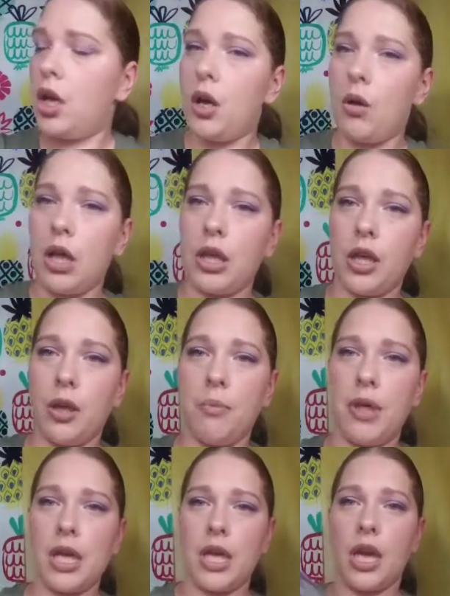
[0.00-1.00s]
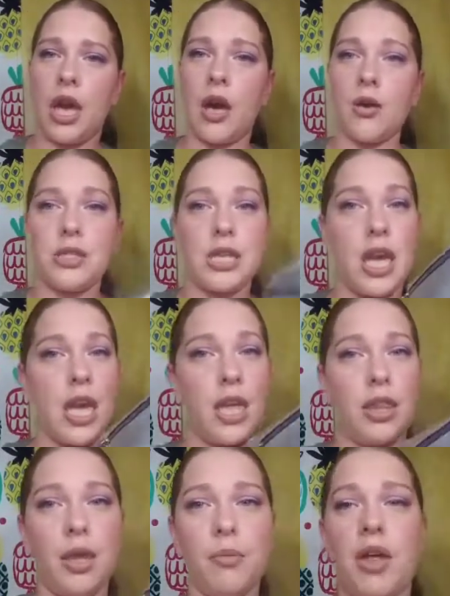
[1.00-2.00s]
while I'm picking out a
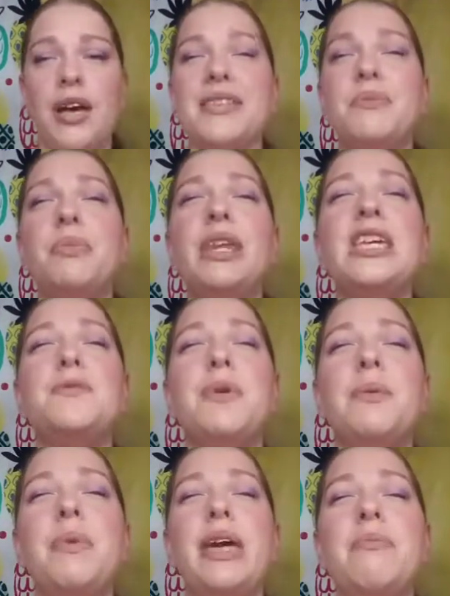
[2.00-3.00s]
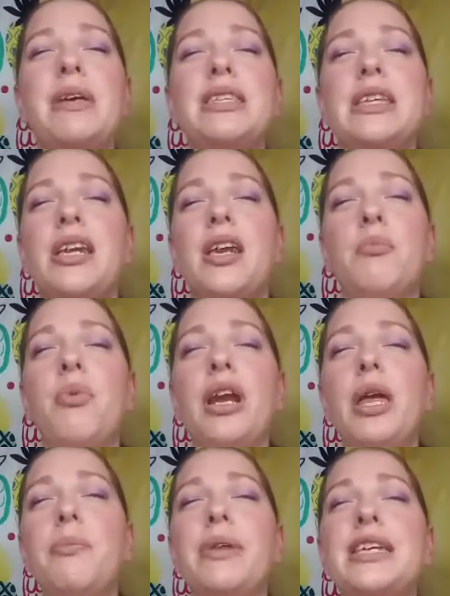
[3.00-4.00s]
lip gloss. Please be pigmented and pretty.
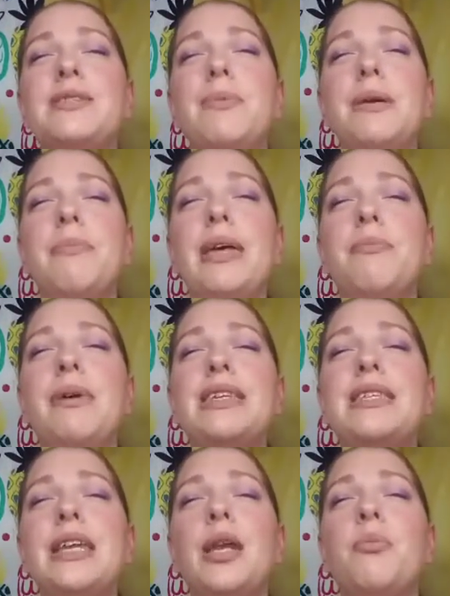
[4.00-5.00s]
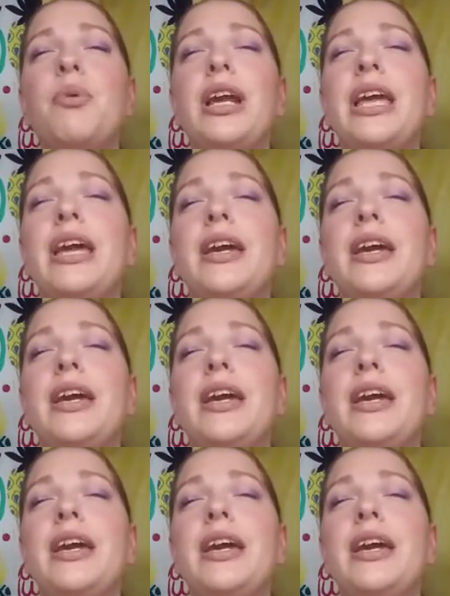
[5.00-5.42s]
Please be pigmented and pretty.